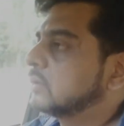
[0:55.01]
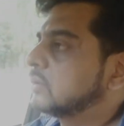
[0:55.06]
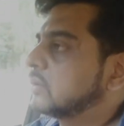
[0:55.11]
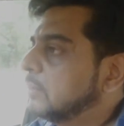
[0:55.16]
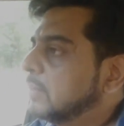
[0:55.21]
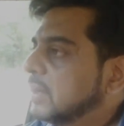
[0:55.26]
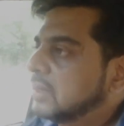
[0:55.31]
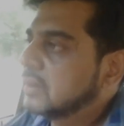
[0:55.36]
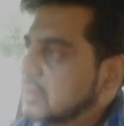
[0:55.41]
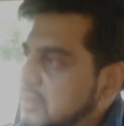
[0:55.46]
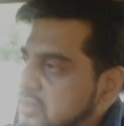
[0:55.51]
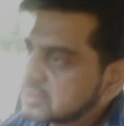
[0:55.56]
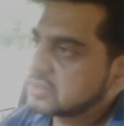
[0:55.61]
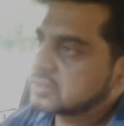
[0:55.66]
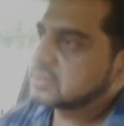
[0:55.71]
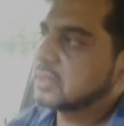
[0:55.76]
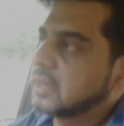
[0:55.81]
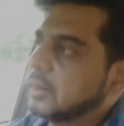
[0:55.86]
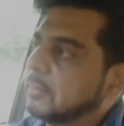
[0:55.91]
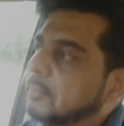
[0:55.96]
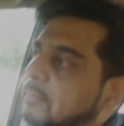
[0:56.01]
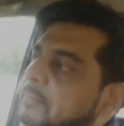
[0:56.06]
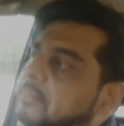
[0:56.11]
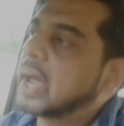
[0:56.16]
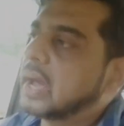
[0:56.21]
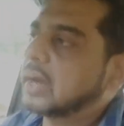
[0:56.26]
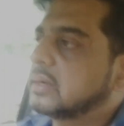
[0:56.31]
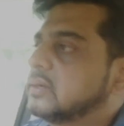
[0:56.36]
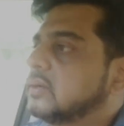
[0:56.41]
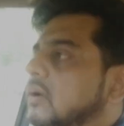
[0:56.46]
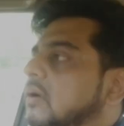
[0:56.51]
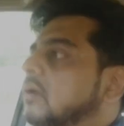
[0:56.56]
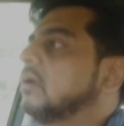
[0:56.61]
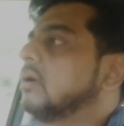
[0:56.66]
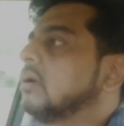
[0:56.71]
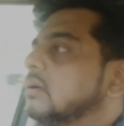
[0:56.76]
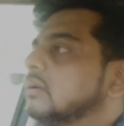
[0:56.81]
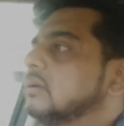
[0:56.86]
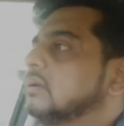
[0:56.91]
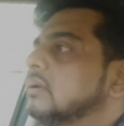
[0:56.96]
tremendous impact
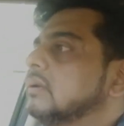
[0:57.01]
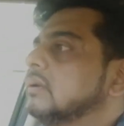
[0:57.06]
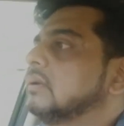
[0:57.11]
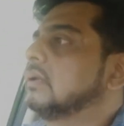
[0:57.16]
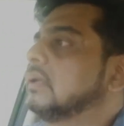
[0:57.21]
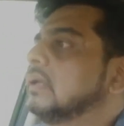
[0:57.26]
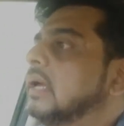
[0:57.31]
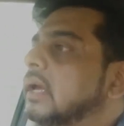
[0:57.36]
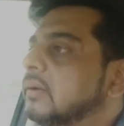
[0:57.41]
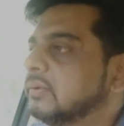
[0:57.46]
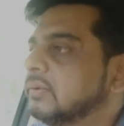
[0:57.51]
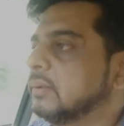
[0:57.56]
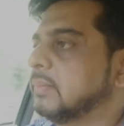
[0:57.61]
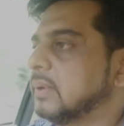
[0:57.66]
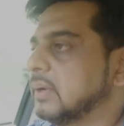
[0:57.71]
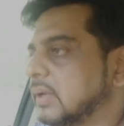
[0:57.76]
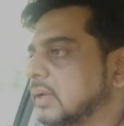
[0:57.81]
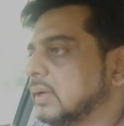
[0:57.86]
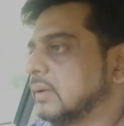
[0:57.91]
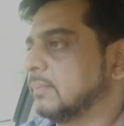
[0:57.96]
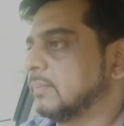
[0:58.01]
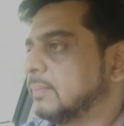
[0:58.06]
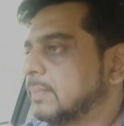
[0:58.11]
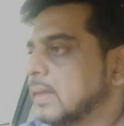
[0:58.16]
on everybody.